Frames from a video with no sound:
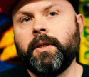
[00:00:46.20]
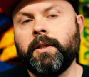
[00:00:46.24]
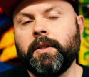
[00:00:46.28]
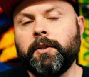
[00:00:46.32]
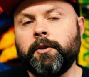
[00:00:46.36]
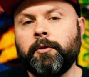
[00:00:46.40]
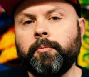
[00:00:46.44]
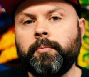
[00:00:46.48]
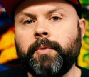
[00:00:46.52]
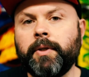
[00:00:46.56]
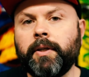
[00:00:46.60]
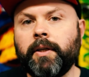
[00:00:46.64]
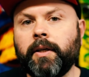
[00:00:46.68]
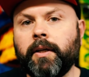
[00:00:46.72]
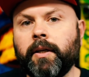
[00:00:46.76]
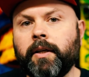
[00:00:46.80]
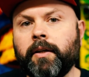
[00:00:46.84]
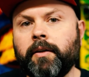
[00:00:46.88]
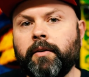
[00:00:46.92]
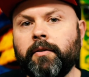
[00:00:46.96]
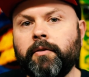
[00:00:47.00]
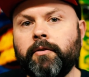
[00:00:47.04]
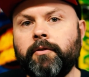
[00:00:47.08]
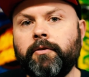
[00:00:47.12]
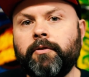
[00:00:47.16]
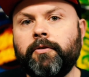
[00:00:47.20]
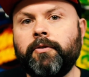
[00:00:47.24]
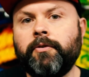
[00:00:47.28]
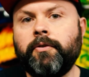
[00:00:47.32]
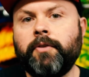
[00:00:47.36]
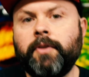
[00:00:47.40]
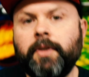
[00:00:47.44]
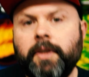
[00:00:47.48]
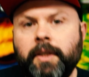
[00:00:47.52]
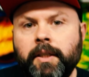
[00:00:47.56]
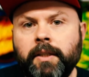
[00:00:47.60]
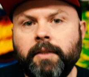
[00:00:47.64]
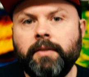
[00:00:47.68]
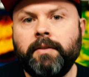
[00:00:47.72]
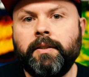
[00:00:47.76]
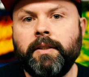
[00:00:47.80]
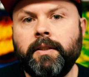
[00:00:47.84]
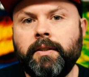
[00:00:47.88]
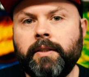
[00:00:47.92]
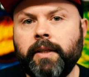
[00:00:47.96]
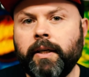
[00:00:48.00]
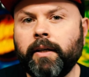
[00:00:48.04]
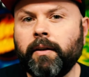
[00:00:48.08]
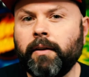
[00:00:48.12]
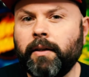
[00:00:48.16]
a little bit of
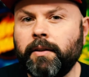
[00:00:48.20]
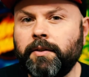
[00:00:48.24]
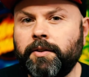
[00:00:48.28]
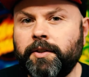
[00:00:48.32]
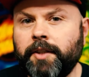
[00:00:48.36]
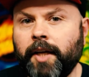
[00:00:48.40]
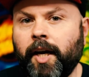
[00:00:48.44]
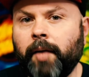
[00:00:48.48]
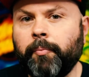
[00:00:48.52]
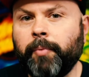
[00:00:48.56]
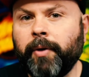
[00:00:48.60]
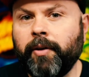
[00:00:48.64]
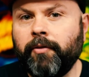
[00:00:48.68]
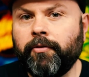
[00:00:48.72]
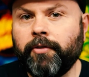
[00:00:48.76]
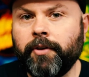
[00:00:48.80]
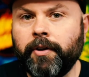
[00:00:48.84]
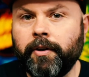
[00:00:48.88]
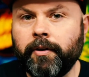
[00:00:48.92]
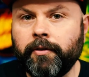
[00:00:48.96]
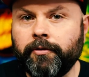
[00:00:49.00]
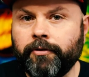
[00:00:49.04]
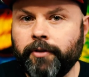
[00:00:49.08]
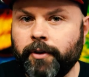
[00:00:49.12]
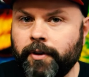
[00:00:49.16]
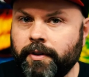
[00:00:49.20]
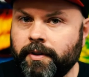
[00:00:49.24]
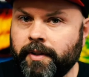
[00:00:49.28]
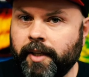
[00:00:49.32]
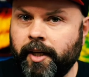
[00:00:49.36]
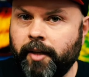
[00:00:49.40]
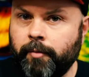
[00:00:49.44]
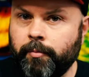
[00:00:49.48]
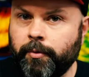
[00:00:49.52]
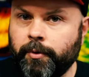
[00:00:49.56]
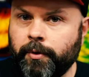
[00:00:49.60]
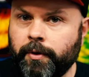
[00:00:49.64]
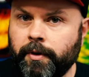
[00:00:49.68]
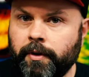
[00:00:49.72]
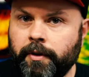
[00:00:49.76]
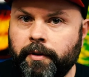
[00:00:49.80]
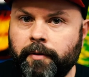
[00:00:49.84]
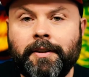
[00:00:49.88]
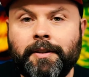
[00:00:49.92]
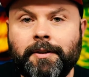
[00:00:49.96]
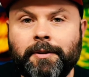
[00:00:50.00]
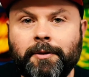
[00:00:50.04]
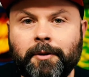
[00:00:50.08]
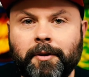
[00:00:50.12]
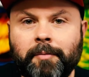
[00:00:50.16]
detail on shopping for your first
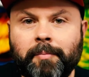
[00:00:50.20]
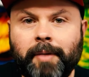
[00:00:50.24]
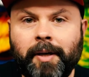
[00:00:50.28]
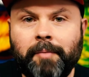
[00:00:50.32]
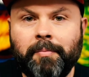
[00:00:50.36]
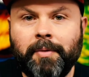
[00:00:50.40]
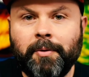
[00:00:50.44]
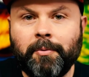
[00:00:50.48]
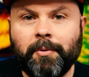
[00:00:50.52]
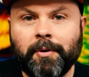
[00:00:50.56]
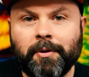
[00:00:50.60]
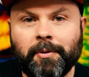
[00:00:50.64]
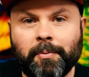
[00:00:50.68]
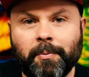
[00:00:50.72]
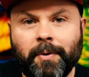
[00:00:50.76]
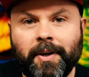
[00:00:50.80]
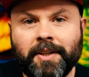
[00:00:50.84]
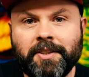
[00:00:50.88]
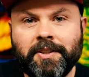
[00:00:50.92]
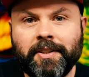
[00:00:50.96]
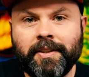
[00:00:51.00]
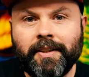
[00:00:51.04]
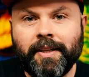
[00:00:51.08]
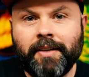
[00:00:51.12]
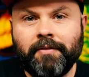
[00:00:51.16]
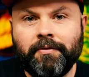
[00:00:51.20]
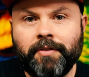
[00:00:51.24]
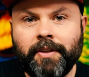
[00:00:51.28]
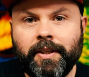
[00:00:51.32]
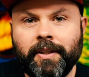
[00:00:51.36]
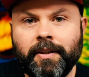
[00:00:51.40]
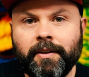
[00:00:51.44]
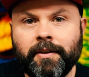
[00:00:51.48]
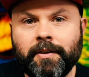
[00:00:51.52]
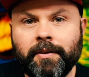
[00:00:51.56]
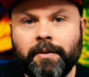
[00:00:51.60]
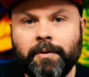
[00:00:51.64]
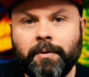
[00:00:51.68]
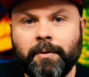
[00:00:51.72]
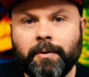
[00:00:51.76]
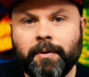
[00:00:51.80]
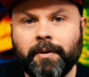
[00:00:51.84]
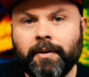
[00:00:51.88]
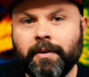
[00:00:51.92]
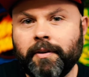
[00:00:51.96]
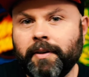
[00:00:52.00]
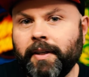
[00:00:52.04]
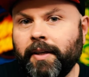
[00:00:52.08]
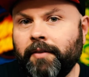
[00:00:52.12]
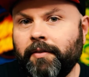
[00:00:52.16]
skateboard, so it might be worth watching that video
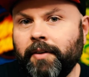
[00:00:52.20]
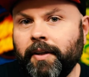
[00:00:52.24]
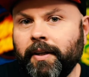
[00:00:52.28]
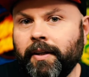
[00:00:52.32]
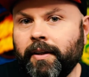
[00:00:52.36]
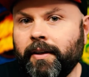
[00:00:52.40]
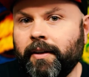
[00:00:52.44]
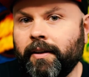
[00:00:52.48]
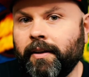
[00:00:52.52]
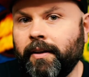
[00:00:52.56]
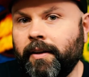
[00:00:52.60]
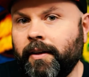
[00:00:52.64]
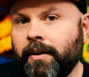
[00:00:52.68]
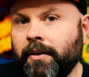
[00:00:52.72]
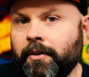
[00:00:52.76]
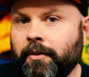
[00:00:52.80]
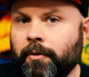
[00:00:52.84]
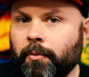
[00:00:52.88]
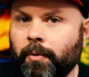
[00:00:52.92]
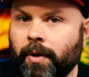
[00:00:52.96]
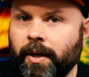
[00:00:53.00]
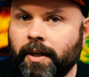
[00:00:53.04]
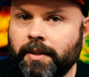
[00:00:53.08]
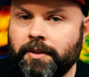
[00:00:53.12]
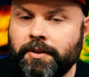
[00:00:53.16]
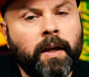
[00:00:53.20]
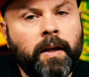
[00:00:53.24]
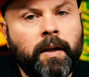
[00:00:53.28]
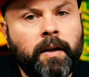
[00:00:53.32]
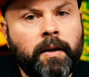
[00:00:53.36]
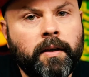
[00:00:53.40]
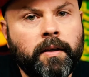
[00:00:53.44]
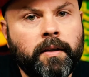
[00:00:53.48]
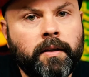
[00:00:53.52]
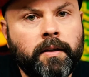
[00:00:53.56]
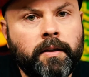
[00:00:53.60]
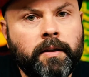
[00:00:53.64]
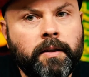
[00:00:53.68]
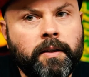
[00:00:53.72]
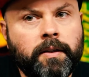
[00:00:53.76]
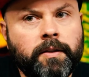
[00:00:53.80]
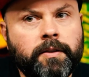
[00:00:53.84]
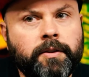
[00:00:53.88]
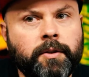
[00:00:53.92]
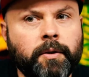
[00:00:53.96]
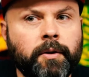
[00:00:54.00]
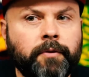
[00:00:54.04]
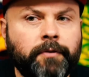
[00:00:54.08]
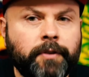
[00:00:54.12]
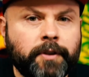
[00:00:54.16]
or giving it another watch.
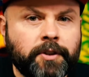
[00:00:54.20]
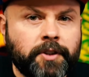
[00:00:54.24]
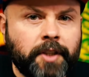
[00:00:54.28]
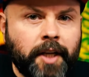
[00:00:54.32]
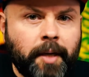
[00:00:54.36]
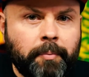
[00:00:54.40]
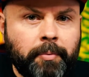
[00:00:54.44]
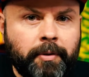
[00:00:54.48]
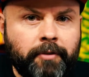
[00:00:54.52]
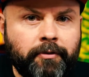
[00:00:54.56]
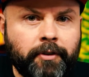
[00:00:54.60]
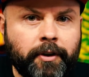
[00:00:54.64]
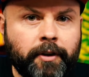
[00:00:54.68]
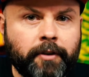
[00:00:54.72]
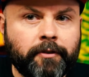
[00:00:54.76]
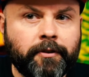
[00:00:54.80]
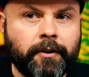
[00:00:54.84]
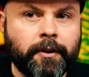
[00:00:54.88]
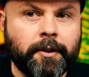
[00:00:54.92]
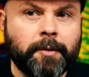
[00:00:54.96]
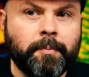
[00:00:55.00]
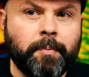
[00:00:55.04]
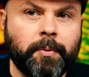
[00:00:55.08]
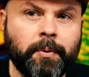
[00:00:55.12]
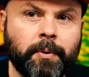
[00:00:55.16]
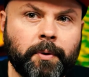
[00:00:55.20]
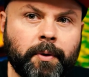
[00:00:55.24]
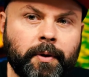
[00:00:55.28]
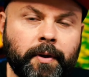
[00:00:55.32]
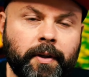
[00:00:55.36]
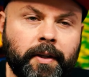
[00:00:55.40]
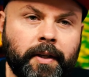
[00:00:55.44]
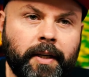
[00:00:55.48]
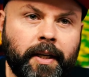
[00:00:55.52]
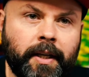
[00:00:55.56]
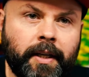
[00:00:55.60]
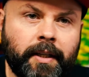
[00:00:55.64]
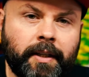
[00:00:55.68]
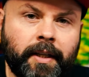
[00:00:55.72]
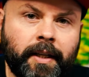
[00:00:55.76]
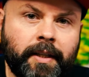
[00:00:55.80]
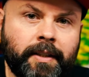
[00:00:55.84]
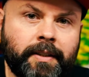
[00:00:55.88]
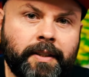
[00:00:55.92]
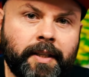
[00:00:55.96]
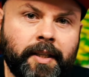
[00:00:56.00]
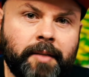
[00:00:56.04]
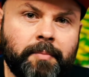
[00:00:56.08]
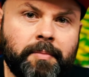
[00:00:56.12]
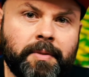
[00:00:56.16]
So if you're shopping for your first board, a lot
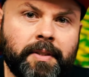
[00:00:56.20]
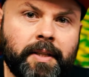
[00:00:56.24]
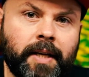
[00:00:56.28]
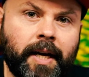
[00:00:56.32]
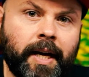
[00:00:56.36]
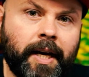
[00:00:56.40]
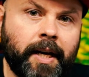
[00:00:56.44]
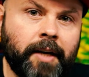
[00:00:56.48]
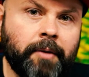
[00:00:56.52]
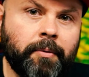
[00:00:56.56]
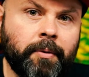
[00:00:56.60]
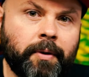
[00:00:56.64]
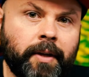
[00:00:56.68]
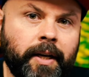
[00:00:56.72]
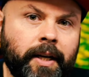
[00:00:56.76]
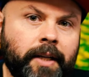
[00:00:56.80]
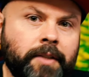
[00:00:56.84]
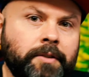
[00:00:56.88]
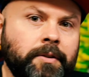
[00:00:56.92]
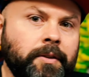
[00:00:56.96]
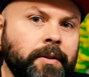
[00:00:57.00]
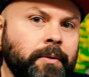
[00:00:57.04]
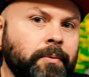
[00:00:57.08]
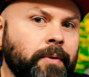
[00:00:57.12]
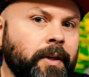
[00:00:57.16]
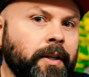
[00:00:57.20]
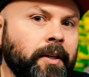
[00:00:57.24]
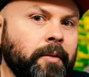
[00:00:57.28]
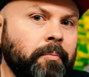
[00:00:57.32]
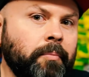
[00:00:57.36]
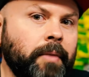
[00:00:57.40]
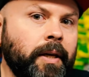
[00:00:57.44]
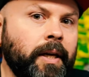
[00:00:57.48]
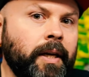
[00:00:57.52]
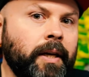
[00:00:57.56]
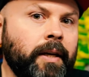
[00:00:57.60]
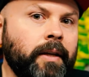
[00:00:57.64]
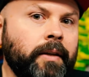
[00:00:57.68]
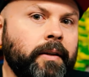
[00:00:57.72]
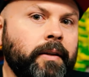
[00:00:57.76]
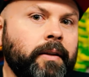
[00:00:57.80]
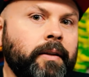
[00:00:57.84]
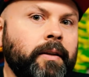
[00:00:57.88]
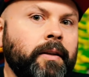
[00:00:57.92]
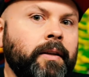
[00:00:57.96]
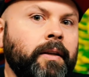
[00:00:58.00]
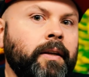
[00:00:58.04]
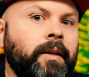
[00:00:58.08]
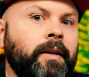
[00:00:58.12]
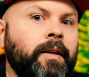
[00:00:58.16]
of times I will actually
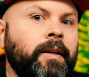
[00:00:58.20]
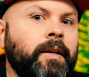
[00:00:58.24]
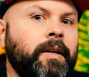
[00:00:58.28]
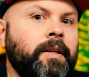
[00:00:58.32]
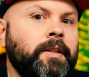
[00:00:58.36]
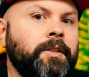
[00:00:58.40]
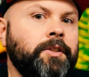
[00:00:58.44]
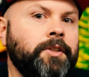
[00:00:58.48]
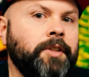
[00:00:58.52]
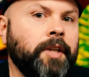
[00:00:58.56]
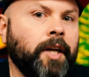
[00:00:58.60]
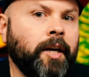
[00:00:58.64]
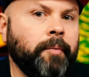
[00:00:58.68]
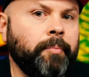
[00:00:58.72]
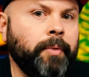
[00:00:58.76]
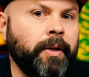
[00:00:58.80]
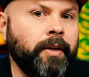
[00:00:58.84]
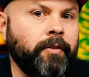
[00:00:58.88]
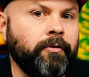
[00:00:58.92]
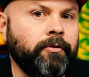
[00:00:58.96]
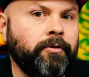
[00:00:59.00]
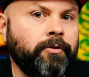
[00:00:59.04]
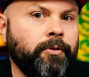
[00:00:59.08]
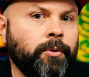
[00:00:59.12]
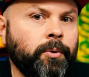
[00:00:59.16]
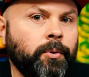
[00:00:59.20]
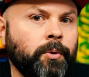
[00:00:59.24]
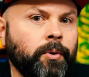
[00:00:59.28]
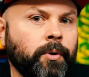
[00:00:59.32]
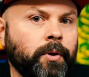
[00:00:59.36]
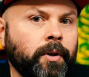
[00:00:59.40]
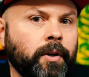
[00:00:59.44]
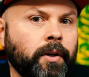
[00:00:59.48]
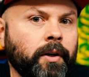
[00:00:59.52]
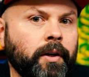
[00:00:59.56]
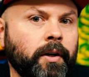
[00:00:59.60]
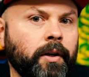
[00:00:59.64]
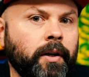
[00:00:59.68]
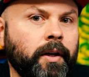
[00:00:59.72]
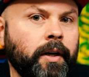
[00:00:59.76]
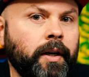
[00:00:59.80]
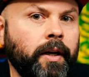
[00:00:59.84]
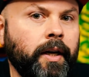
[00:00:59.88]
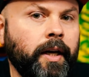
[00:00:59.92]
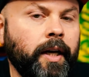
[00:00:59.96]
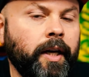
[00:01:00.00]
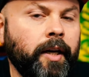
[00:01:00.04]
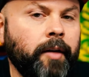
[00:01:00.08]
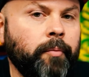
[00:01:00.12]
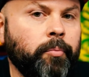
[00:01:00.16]
recommend shopping for
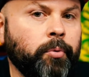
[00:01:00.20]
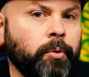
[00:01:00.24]
a